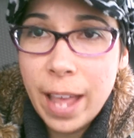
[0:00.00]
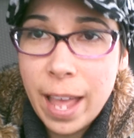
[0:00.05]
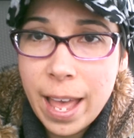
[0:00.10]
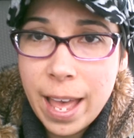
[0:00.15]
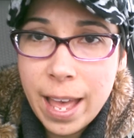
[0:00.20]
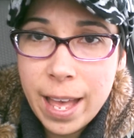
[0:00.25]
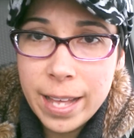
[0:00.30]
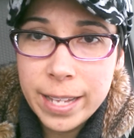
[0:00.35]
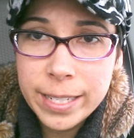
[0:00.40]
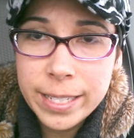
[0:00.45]

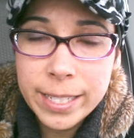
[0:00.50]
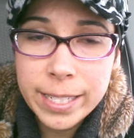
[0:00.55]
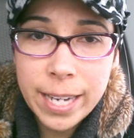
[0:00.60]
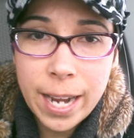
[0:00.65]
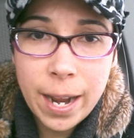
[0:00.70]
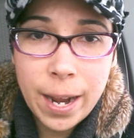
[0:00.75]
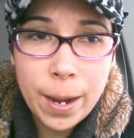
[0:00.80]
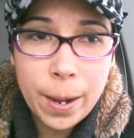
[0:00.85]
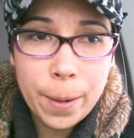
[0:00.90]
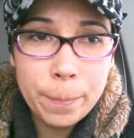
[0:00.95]
and
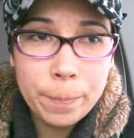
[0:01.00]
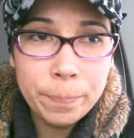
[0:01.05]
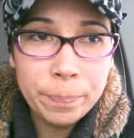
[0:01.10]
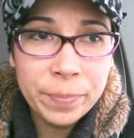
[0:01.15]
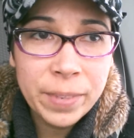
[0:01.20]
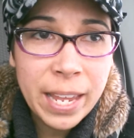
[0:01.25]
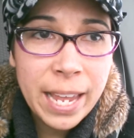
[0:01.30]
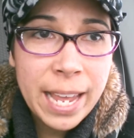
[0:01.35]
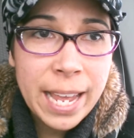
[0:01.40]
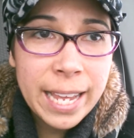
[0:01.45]

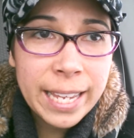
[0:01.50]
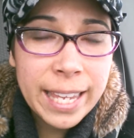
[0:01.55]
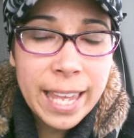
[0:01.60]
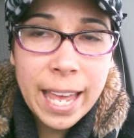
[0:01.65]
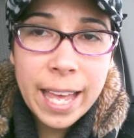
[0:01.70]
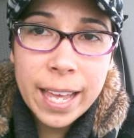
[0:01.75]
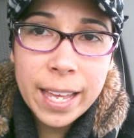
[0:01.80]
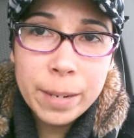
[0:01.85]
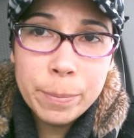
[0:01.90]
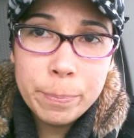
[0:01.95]

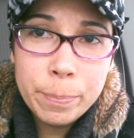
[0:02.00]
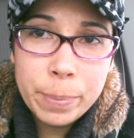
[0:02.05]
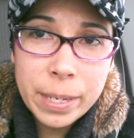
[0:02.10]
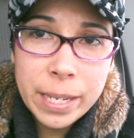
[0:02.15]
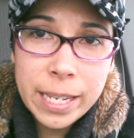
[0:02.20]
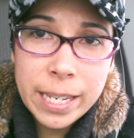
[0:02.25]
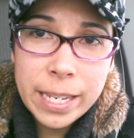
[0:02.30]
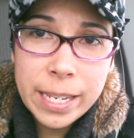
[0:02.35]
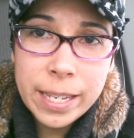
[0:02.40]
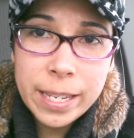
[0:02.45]
can
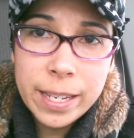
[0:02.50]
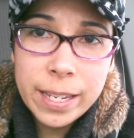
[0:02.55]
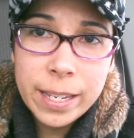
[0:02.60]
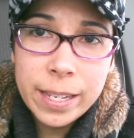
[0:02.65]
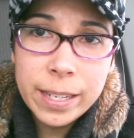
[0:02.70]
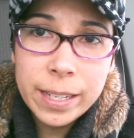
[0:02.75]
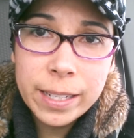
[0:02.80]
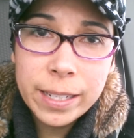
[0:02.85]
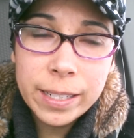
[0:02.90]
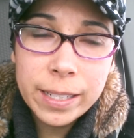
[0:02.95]
be